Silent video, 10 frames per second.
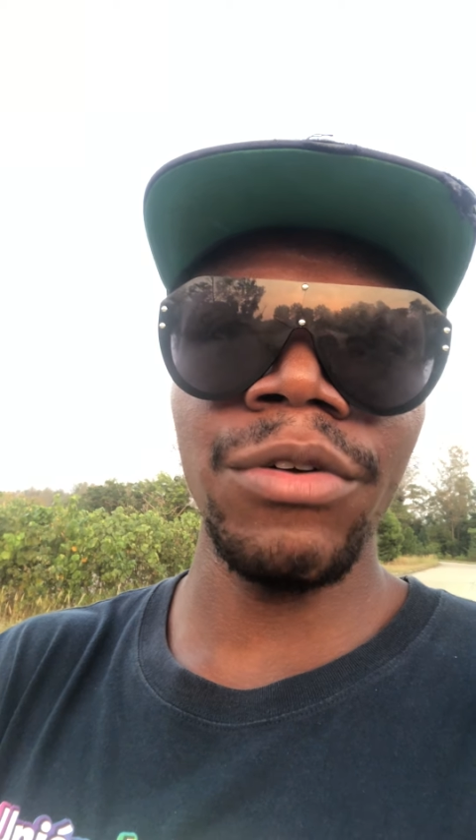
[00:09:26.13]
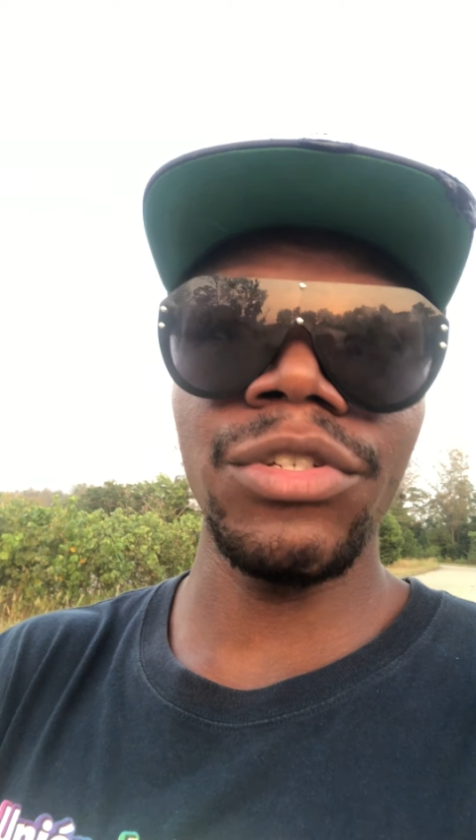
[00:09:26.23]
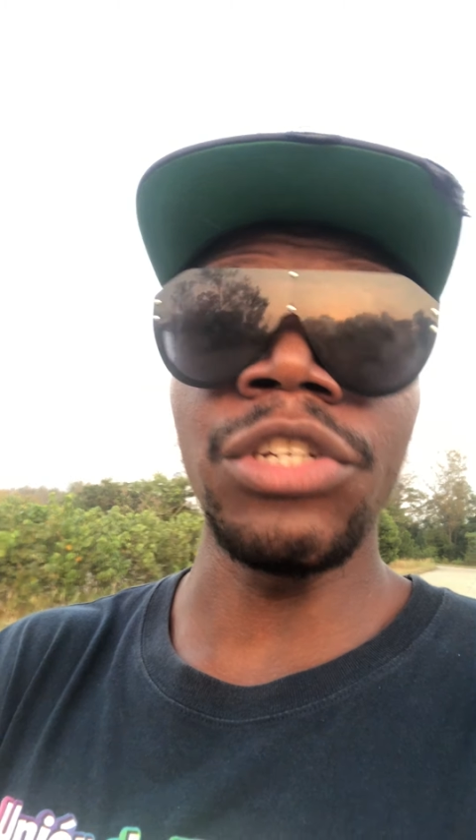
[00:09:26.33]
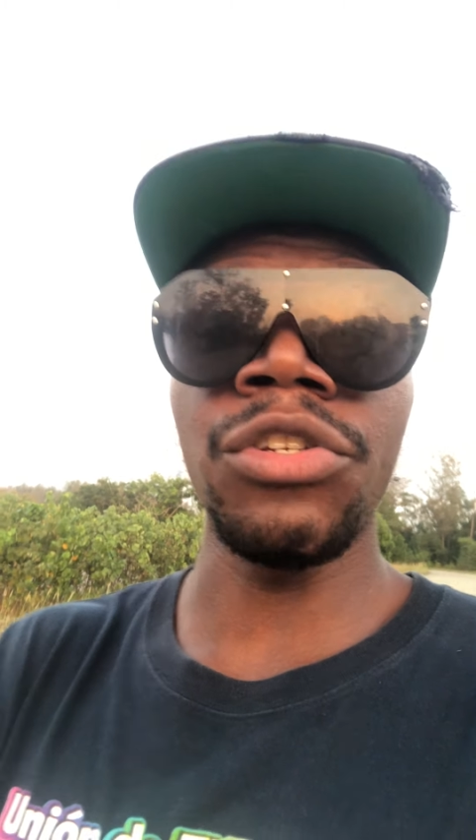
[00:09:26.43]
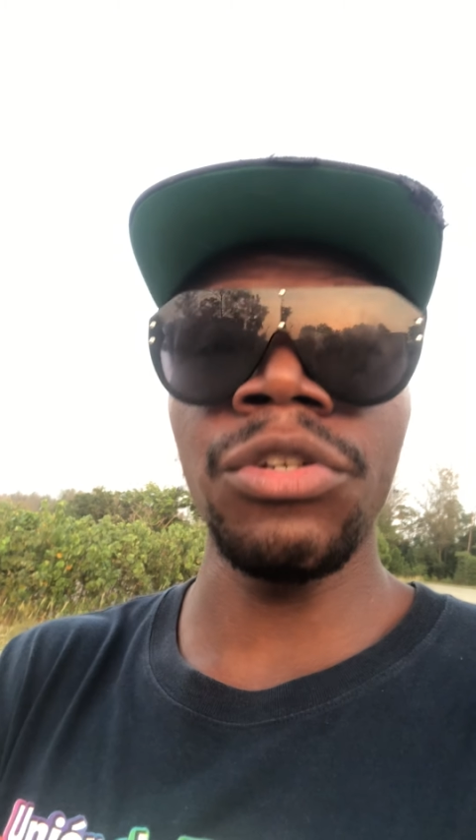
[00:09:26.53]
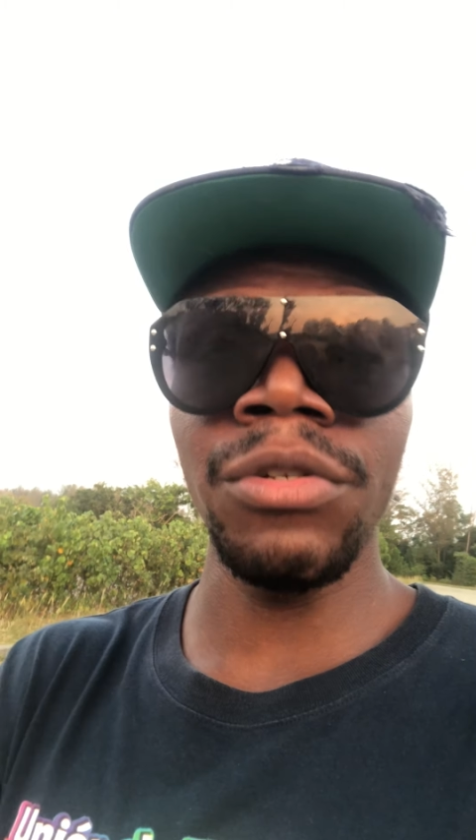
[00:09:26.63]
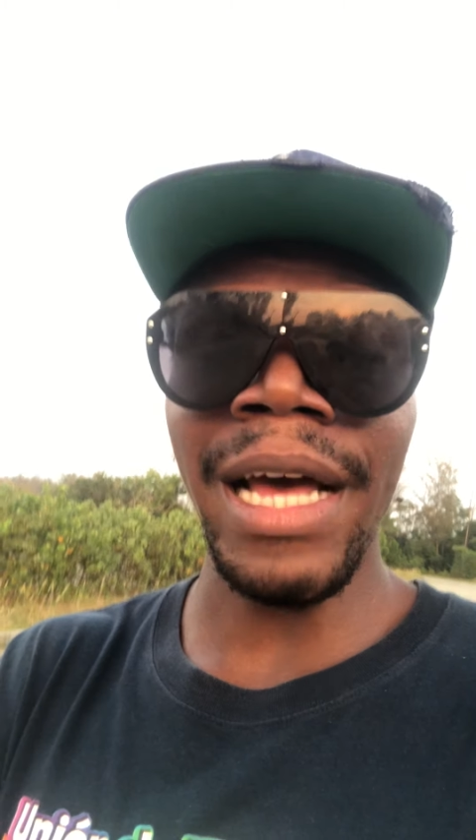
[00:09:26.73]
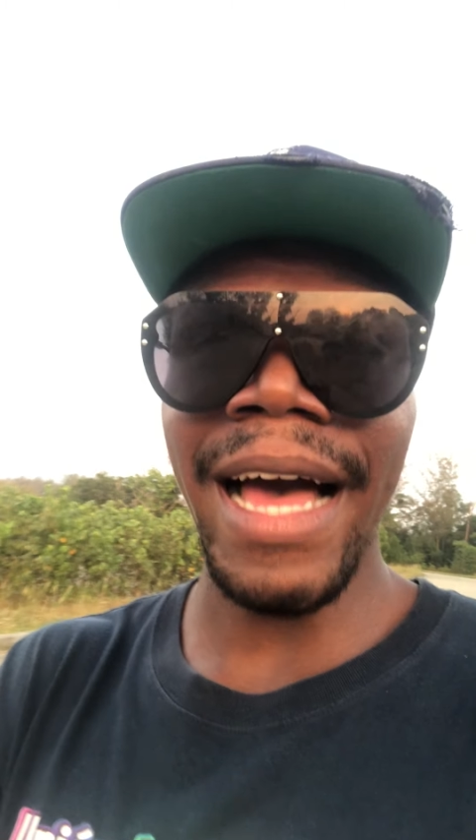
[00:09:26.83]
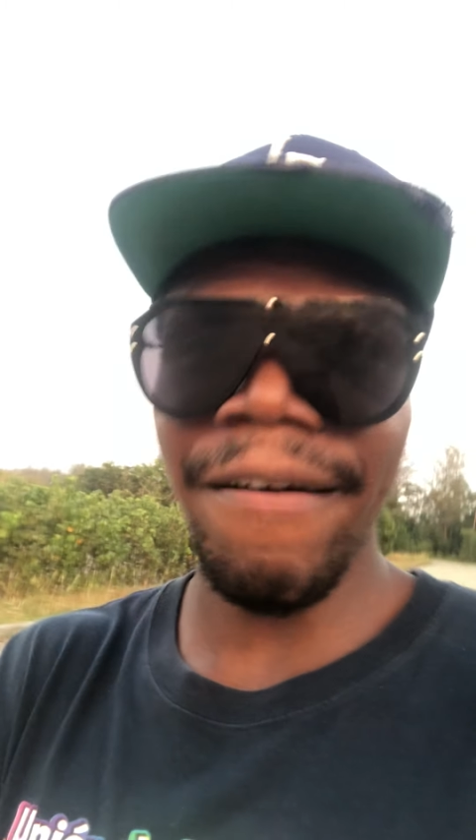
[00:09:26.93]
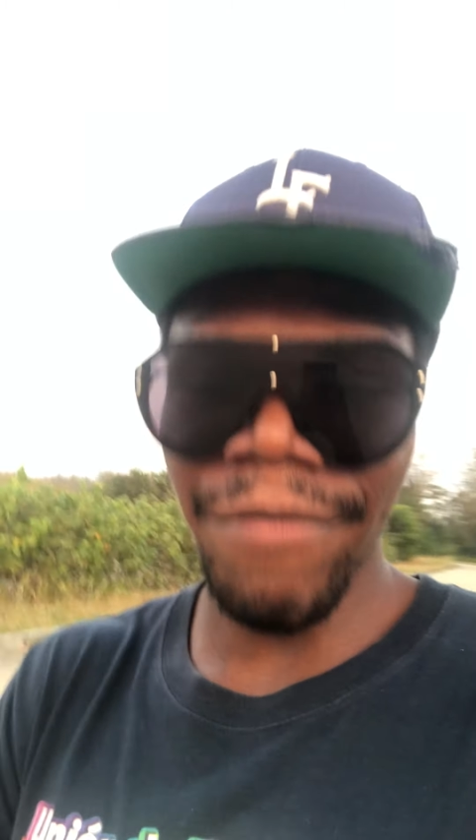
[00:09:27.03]
to 2 that
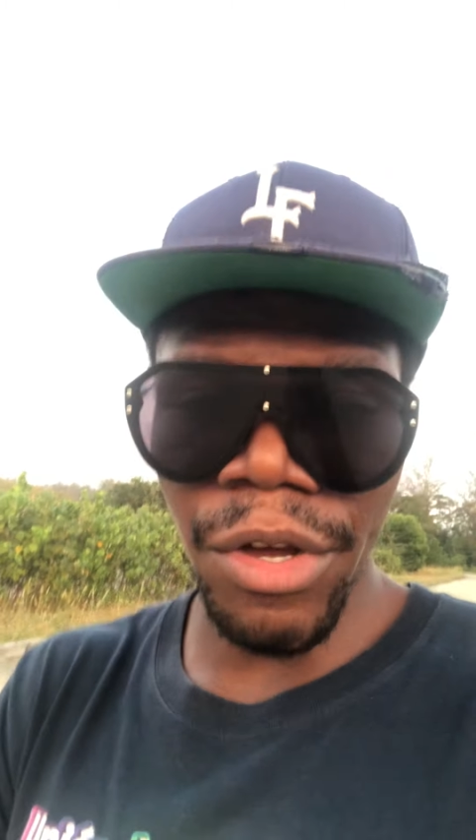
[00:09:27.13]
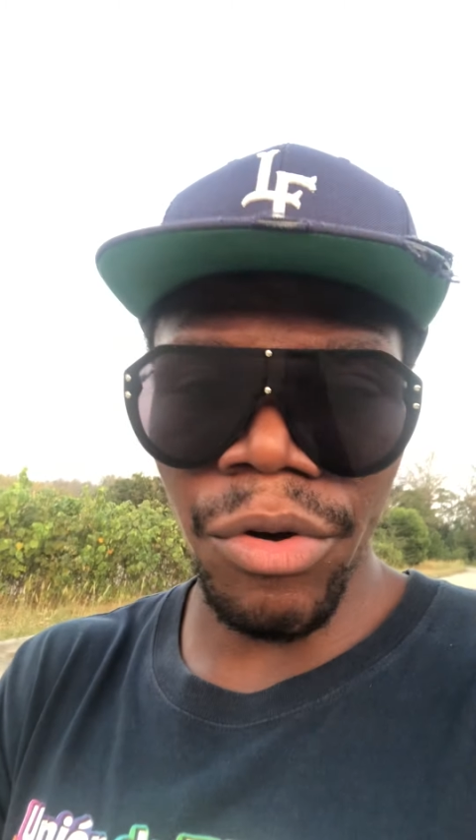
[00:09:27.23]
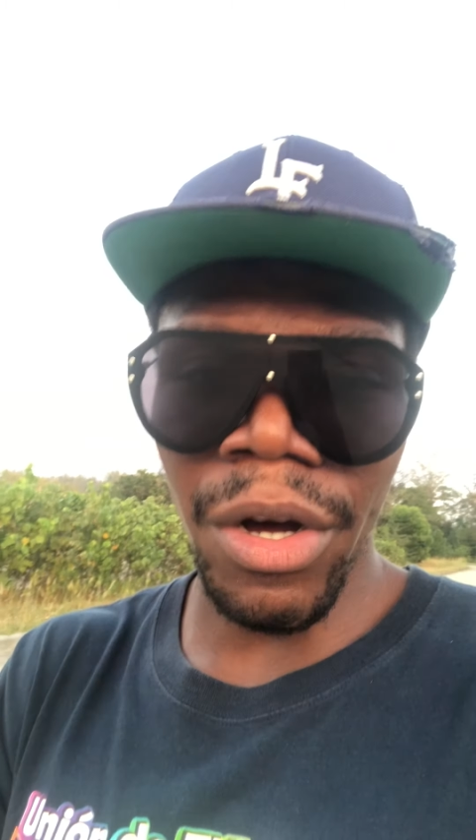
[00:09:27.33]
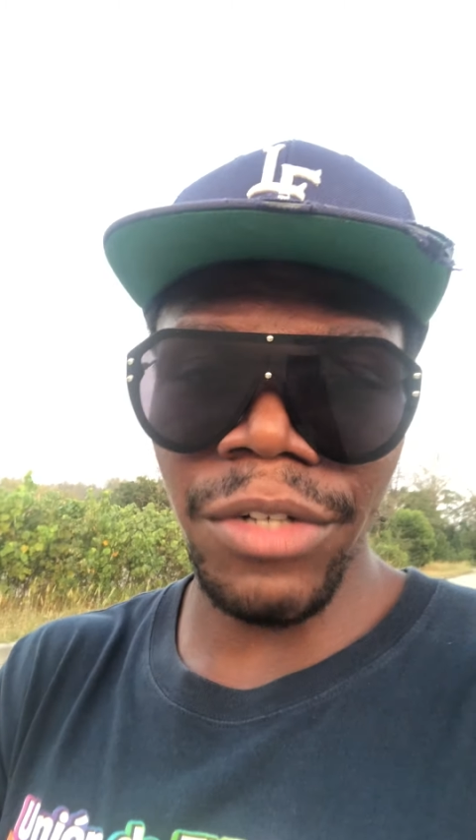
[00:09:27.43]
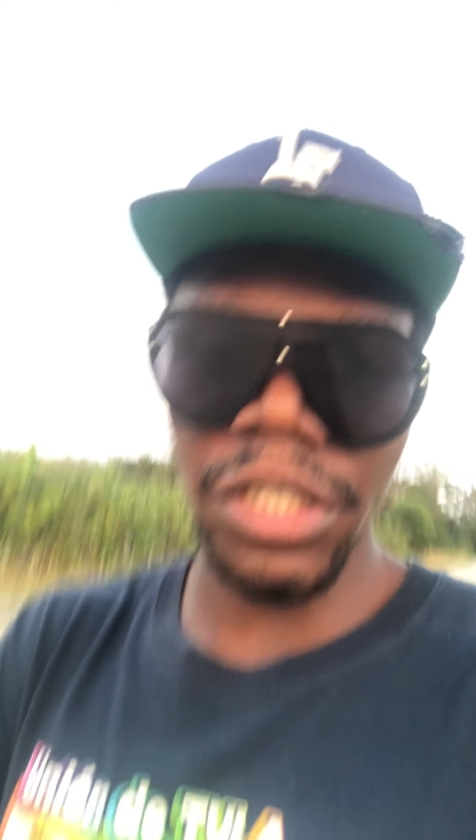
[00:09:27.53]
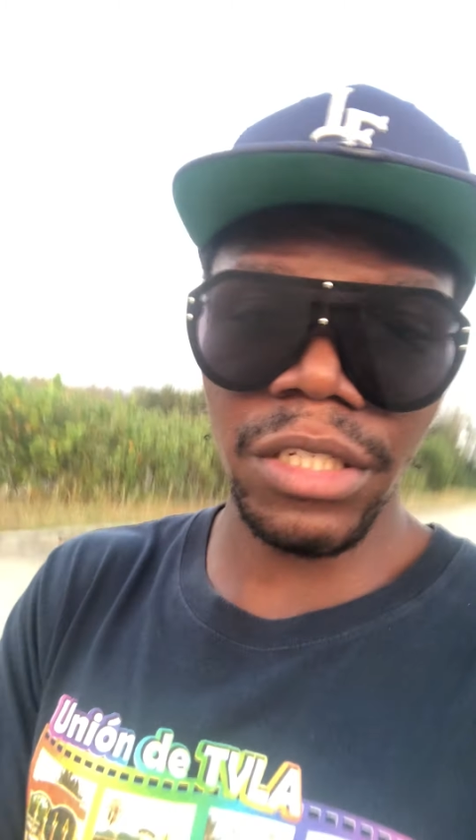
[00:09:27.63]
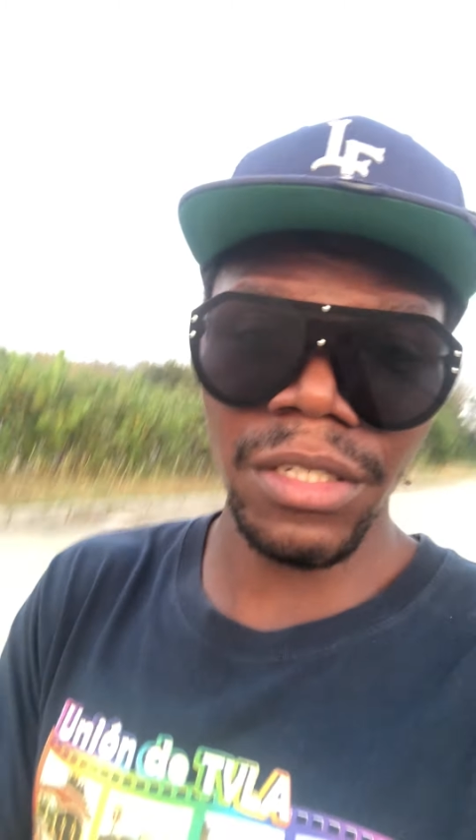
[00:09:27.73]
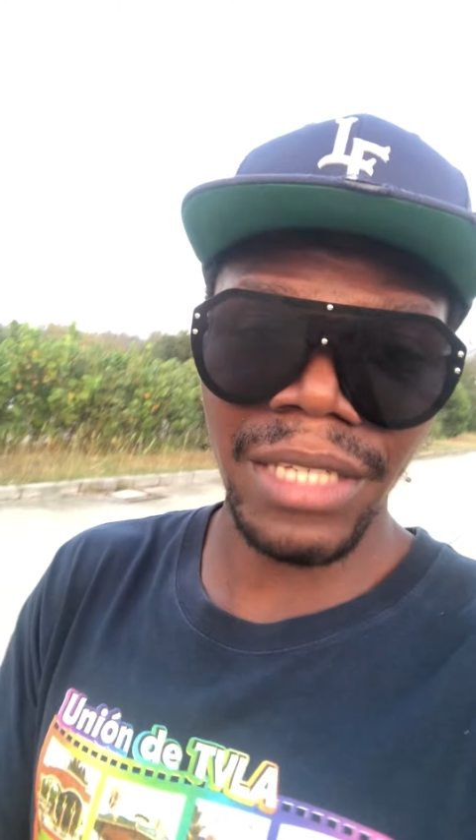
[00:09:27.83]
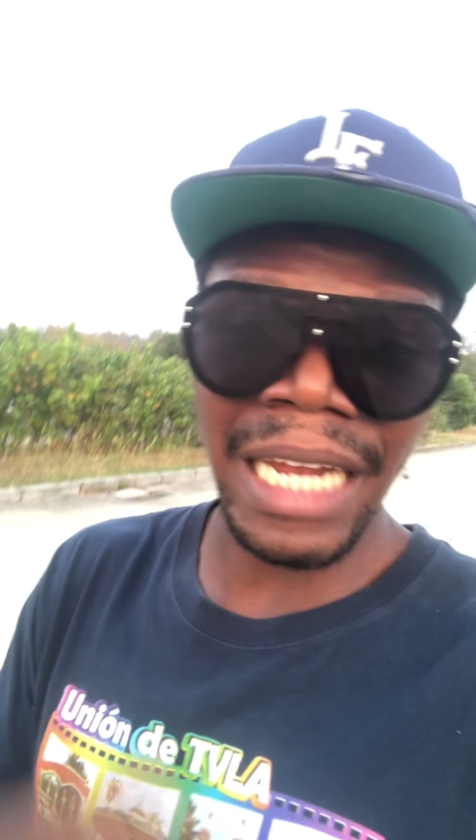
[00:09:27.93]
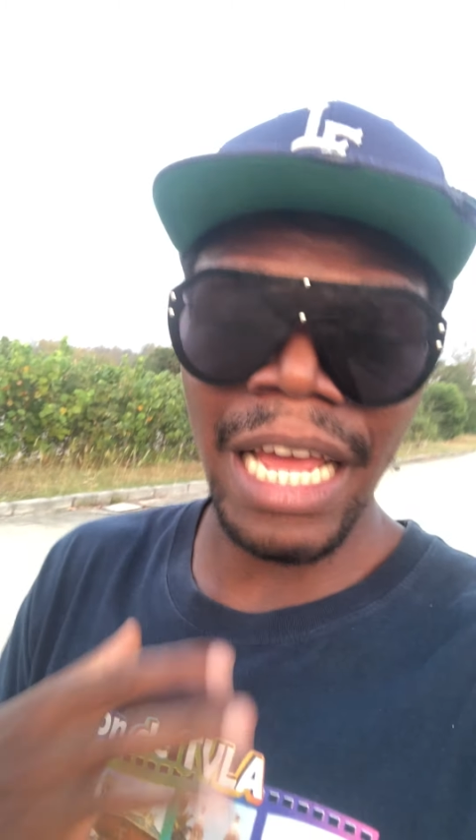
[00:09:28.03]
have no consciousness
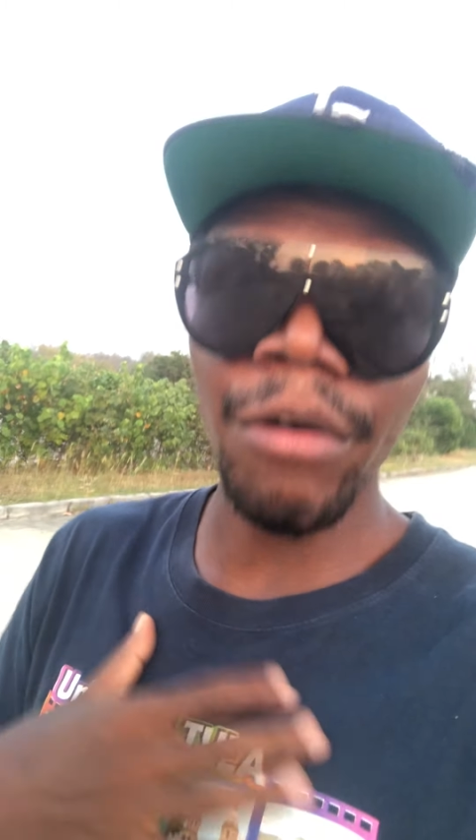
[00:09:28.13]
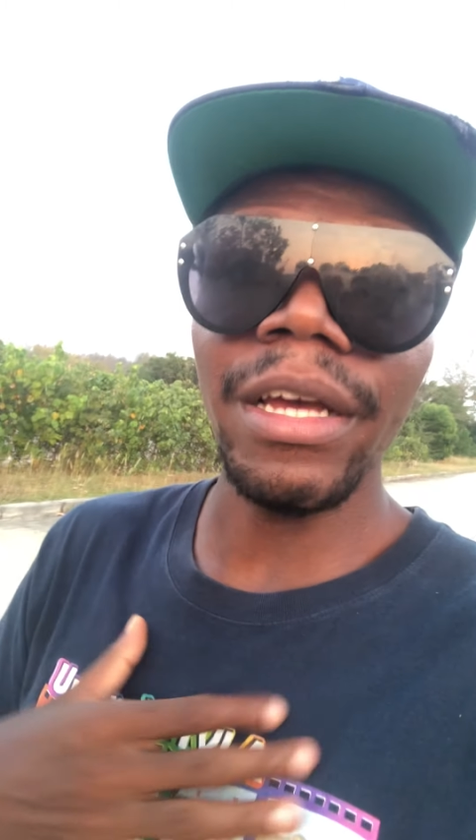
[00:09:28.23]
that they were